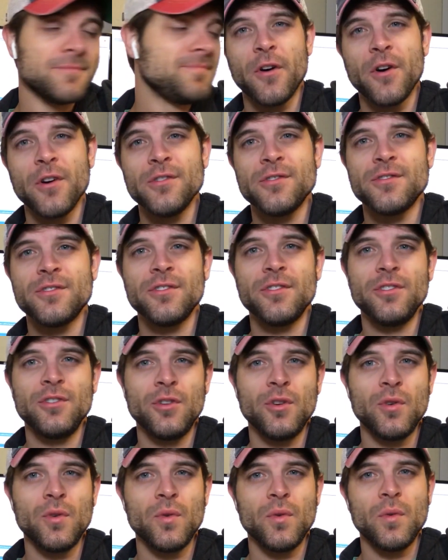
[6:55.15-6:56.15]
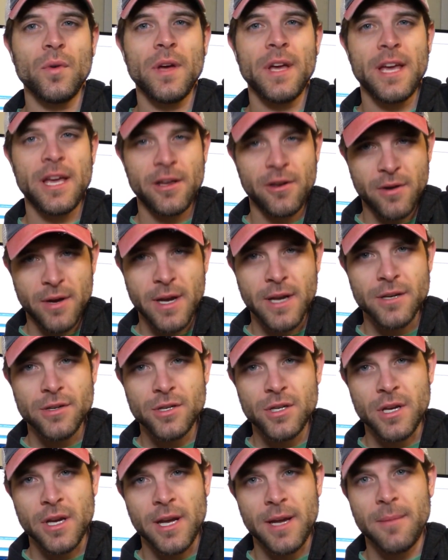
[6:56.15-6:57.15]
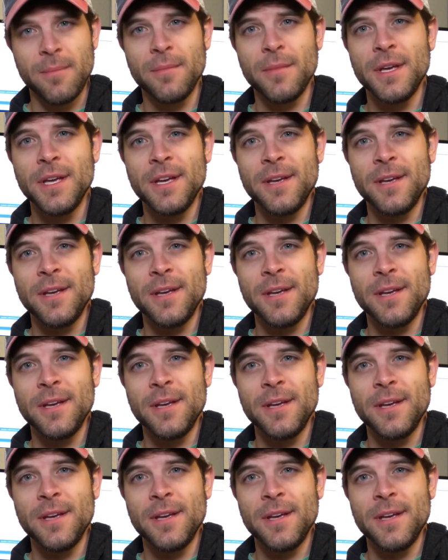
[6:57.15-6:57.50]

First, you hang your head in shame